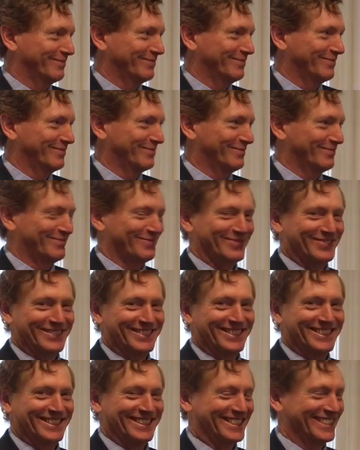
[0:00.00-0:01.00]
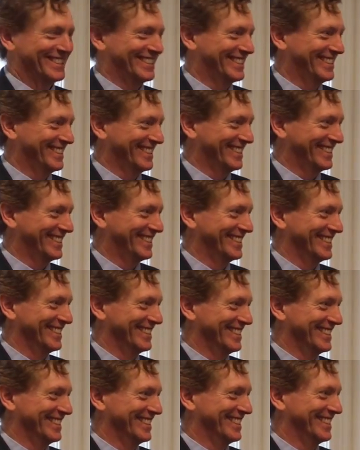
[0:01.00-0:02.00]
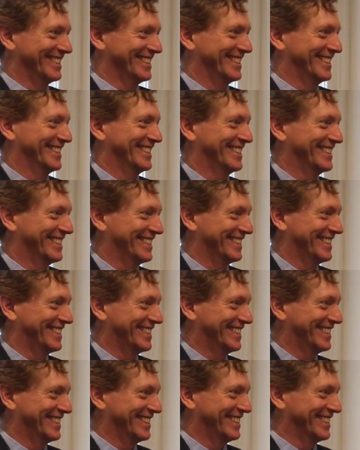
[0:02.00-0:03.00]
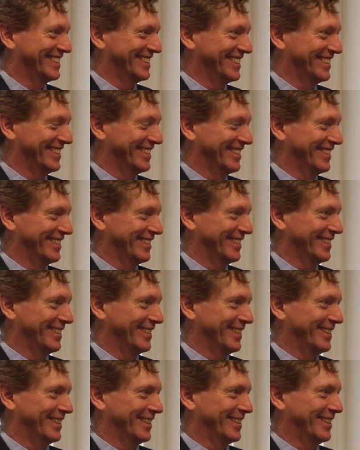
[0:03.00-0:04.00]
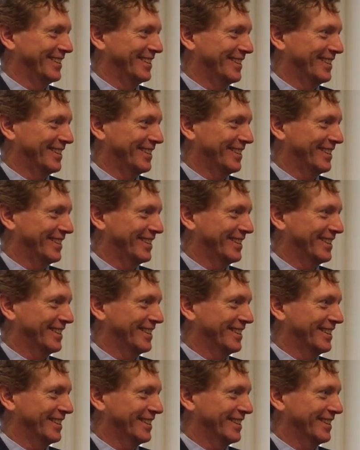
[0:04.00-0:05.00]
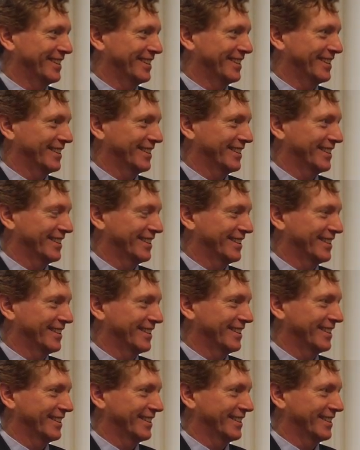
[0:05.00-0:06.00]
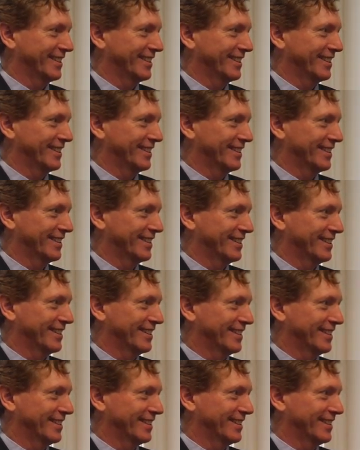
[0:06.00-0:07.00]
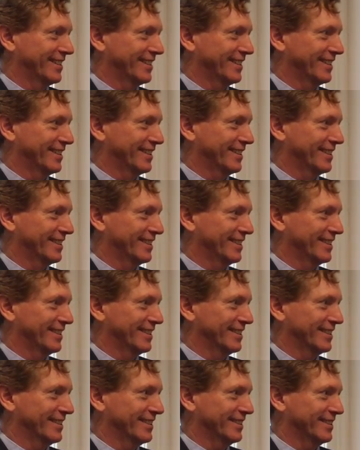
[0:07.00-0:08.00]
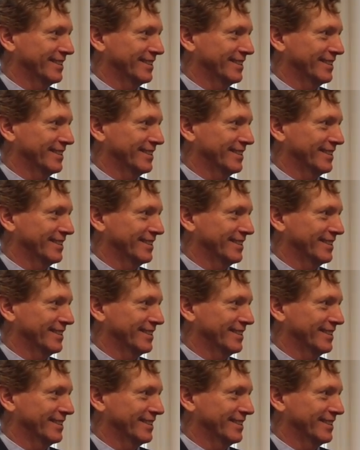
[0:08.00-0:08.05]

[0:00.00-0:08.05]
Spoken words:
[no speech]